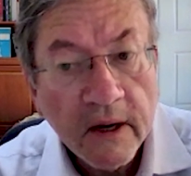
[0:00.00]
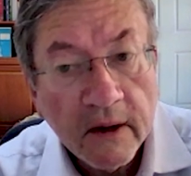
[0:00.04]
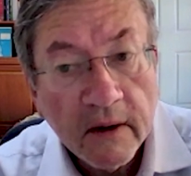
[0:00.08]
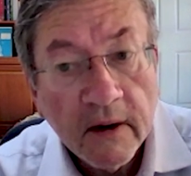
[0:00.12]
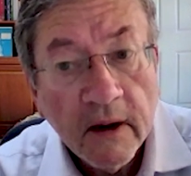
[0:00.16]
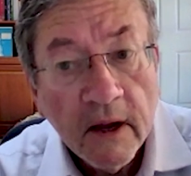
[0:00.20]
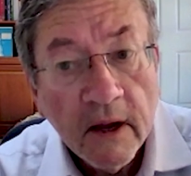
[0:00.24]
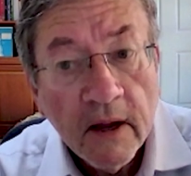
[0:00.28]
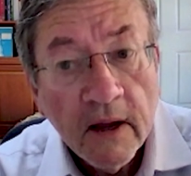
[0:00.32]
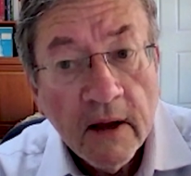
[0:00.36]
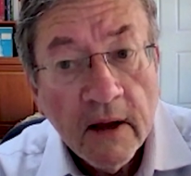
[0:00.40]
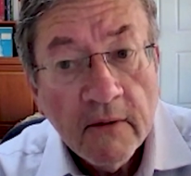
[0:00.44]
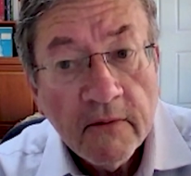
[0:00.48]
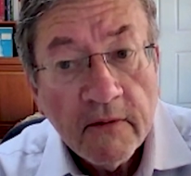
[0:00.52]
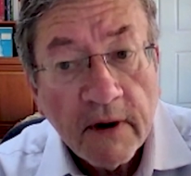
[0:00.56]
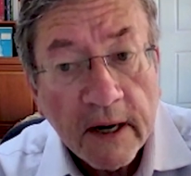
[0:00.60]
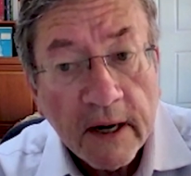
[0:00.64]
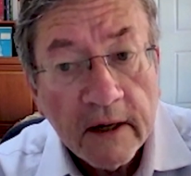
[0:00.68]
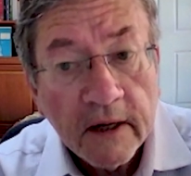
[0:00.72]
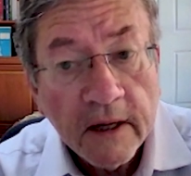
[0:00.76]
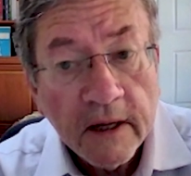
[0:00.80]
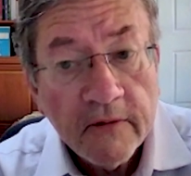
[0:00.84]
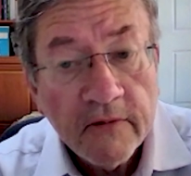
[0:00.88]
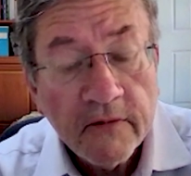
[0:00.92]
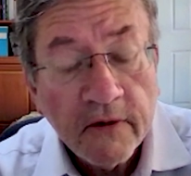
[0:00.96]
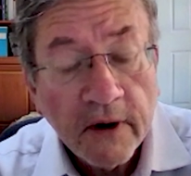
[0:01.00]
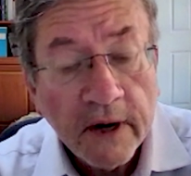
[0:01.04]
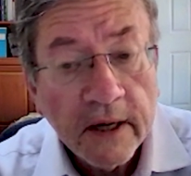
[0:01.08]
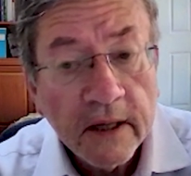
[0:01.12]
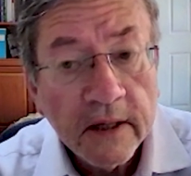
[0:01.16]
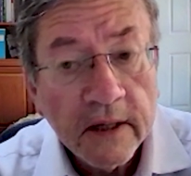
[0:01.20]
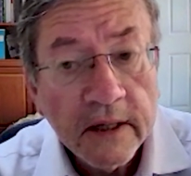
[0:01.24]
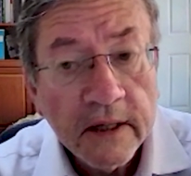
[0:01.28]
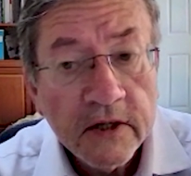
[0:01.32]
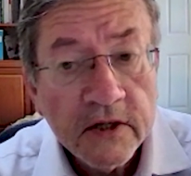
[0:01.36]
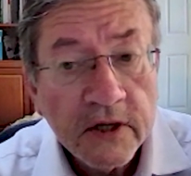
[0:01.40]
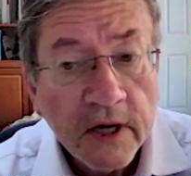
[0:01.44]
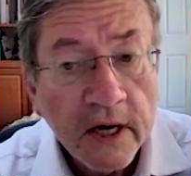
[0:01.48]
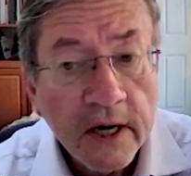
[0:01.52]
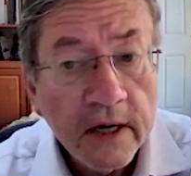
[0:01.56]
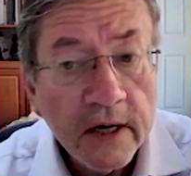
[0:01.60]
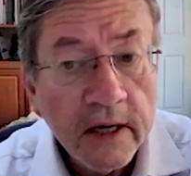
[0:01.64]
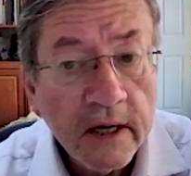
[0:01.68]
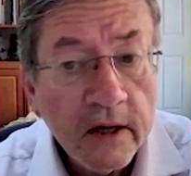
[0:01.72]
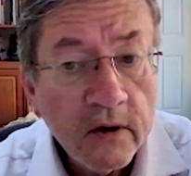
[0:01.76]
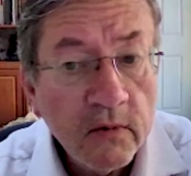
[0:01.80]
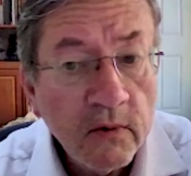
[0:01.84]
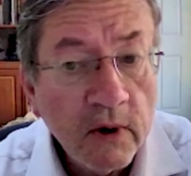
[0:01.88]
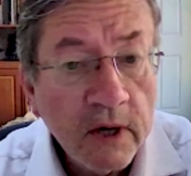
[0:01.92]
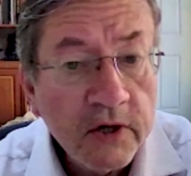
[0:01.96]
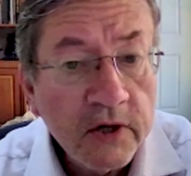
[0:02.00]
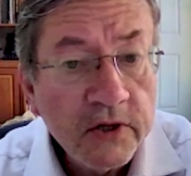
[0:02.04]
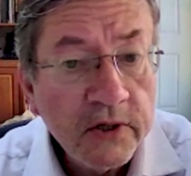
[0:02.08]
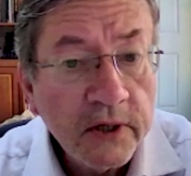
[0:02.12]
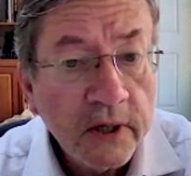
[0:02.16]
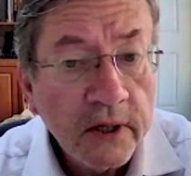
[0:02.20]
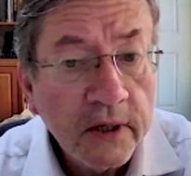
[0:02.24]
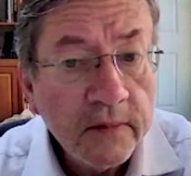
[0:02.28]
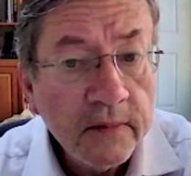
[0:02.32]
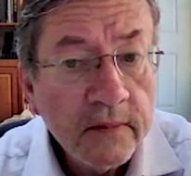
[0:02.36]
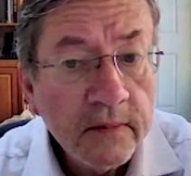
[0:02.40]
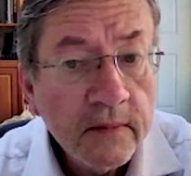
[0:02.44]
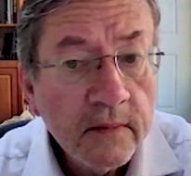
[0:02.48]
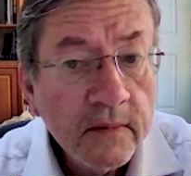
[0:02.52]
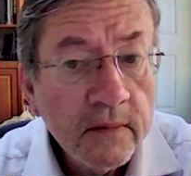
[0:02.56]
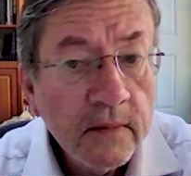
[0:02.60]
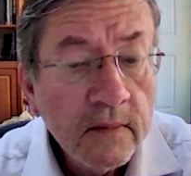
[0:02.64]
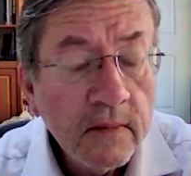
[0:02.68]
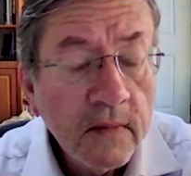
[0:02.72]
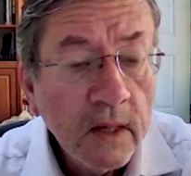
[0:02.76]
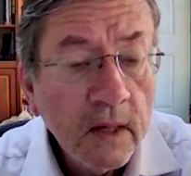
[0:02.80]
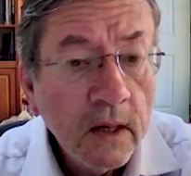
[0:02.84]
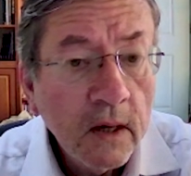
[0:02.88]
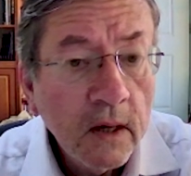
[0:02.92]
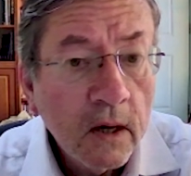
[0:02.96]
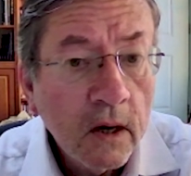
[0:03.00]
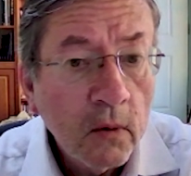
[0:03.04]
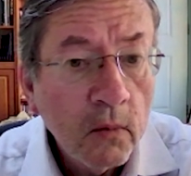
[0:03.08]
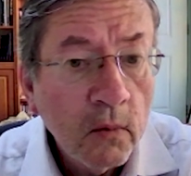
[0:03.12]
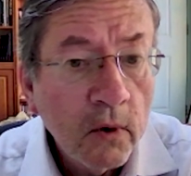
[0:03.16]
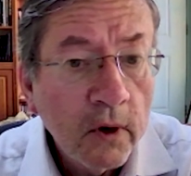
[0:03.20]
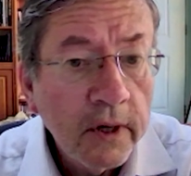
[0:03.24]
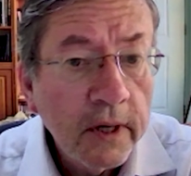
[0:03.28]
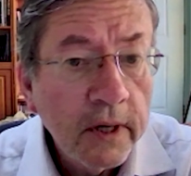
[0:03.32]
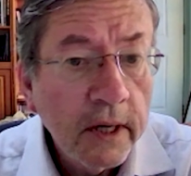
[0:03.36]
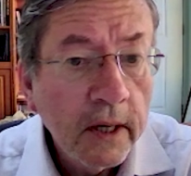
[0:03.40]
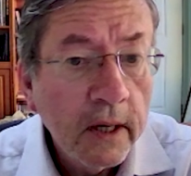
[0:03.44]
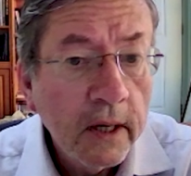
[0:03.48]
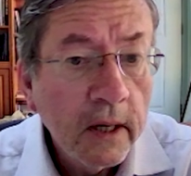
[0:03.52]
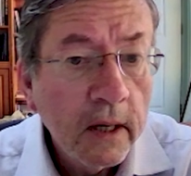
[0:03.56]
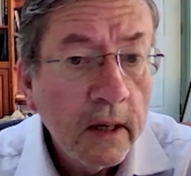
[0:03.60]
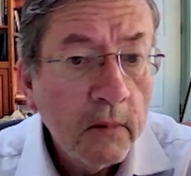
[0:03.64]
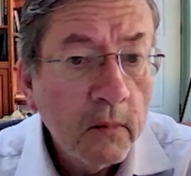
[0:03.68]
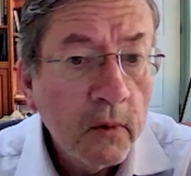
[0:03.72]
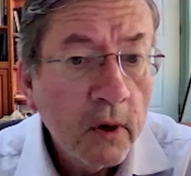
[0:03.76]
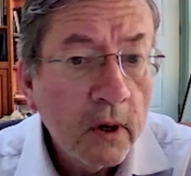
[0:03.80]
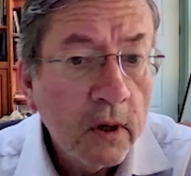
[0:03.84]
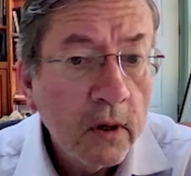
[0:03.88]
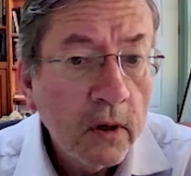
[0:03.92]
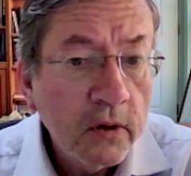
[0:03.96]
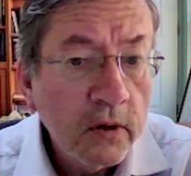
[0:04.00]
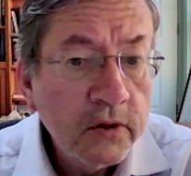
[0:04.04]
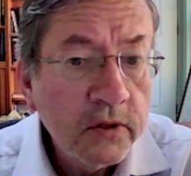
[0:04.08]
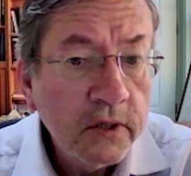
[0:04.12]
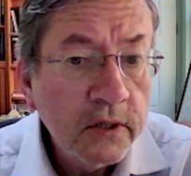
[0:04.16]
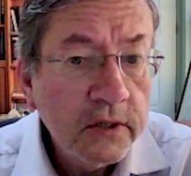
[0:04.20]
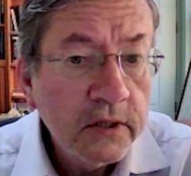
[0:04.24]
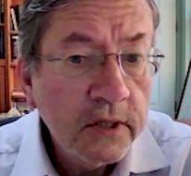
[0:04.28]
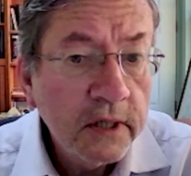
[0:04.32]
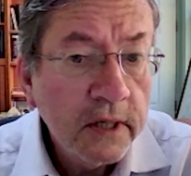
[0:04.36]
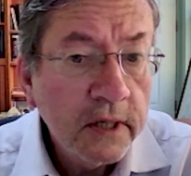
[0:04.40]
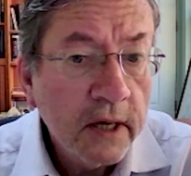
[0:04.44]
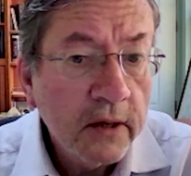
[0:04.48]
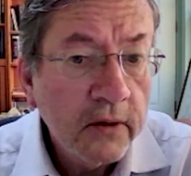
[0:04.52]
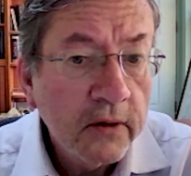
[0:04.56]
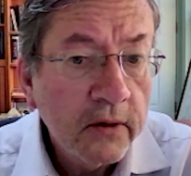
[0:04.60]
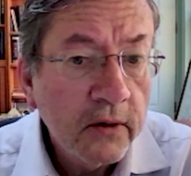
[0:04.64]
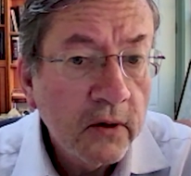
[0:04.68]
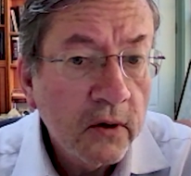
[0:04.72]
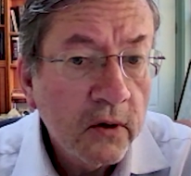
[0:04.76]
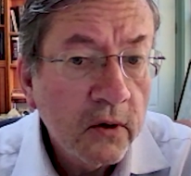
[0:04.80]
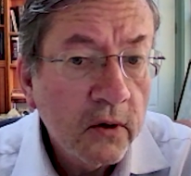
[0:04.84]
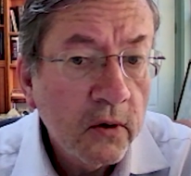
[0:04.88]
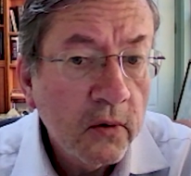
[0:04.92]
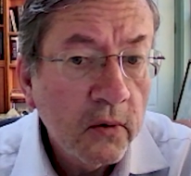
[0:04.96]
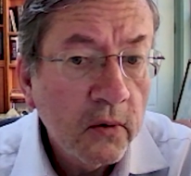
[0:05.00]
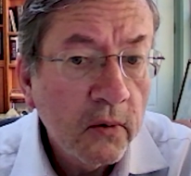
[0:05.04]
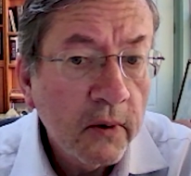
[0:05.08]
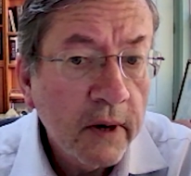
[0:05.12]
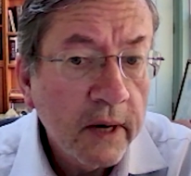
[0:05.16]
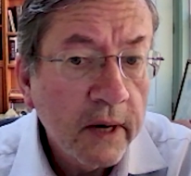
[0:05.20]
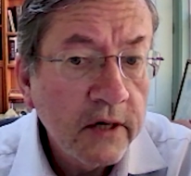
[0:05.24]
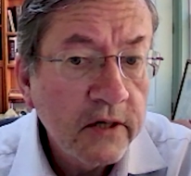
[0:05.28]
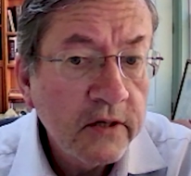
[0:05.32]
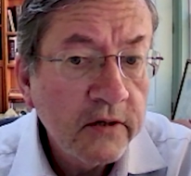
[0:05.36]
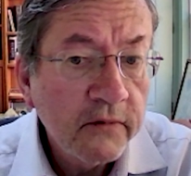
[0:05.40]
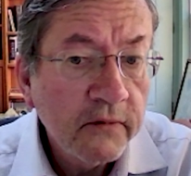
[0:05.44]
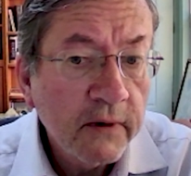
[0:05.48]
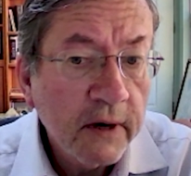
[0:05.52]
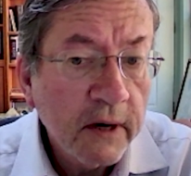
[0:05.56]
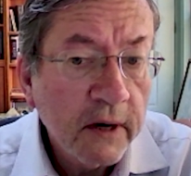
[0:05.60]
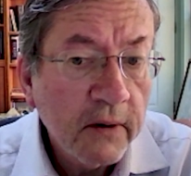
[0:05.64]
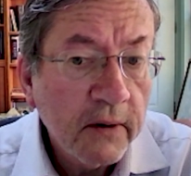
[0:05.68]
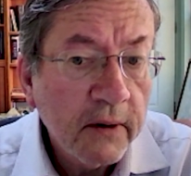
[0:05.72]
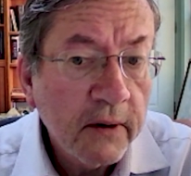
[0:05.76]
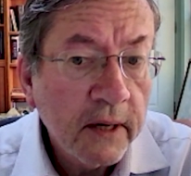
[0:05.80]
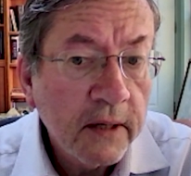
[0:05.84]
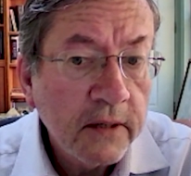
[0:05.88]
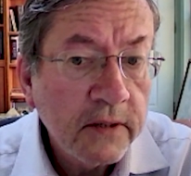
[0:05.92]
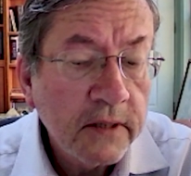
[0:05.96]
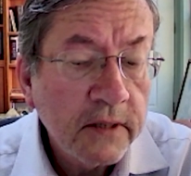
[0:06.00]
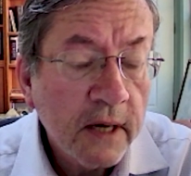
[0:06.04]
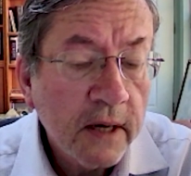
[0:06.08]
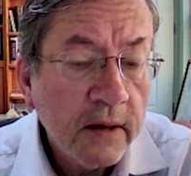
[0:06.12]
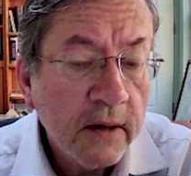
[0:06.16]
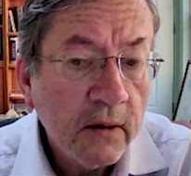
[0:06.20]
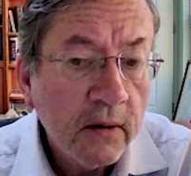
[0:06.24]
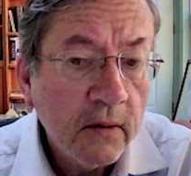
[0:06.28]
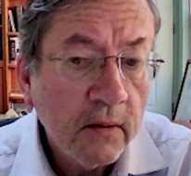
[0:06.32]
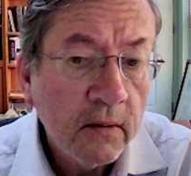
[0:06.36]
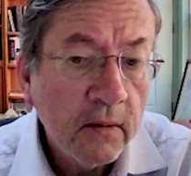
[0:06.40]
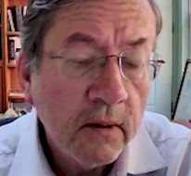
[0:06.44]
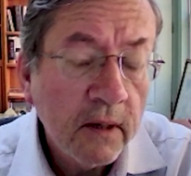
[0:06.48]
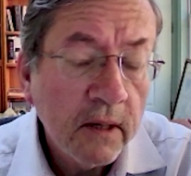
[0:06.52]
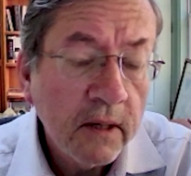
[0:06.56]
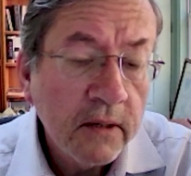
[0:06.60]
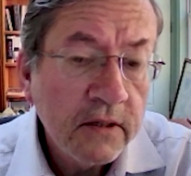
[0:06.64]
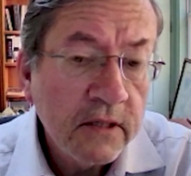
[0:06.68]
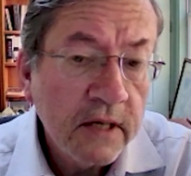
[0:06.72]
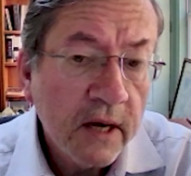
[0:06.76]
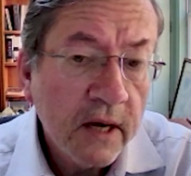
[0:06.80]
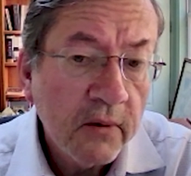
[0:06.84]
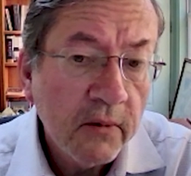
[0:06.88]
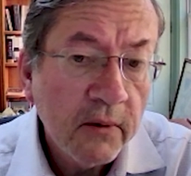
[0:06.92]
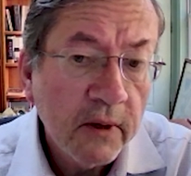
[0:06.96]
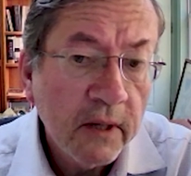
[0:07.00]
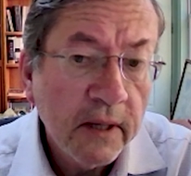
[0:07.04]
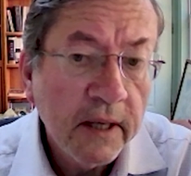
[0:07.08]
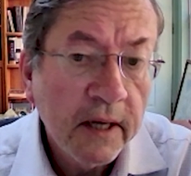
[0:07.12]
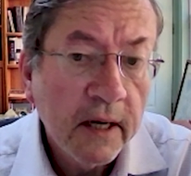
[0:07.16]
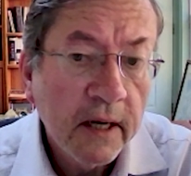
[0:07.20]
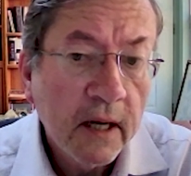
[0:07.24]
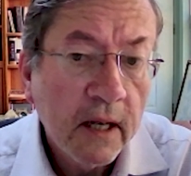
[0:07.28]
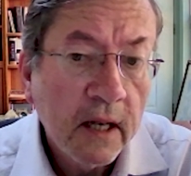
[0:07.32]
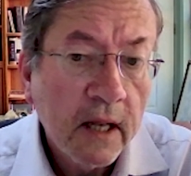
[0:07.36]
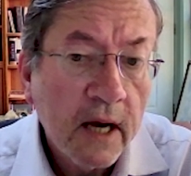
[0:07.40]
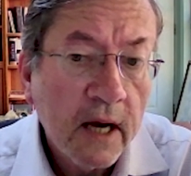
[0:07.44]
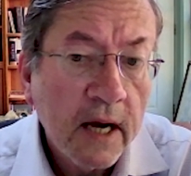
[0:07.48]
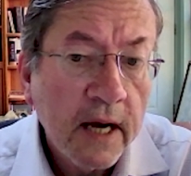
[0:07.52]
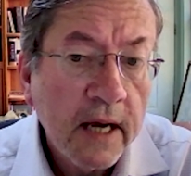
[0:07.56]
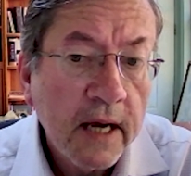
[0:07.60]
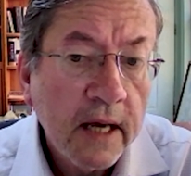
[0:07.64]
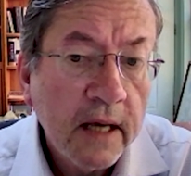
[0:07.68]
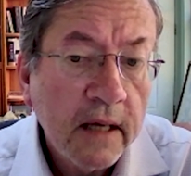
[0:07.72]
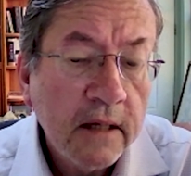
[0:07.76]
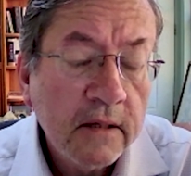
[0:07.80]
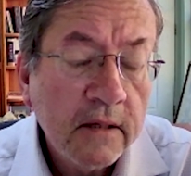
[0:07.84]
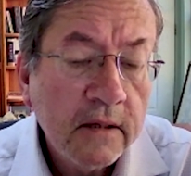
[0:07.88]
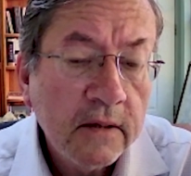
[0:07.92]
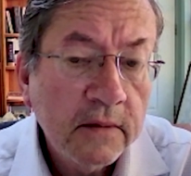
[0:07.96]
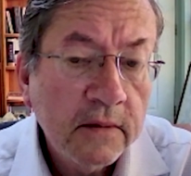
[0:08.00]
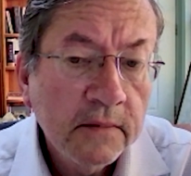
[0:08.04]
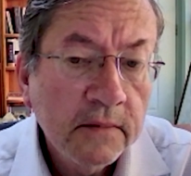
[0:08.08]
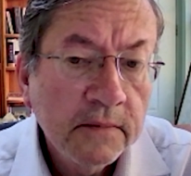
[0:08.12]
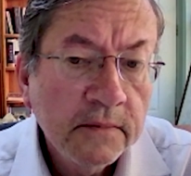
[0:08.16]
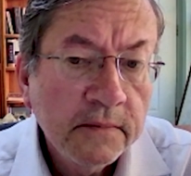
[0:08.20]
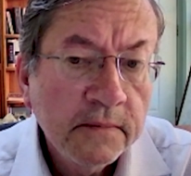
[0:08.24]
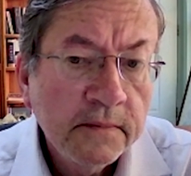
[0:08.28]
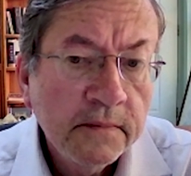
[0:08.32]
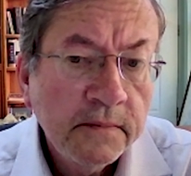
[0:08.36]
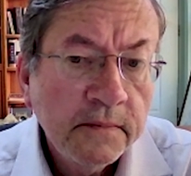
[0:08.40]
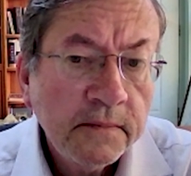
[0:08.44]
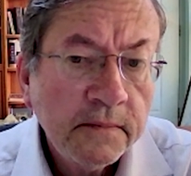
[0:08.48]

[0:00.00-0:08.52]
And finally, frankly, China and Russia are working more closely together in a whole range of areas. It's not really an alliance,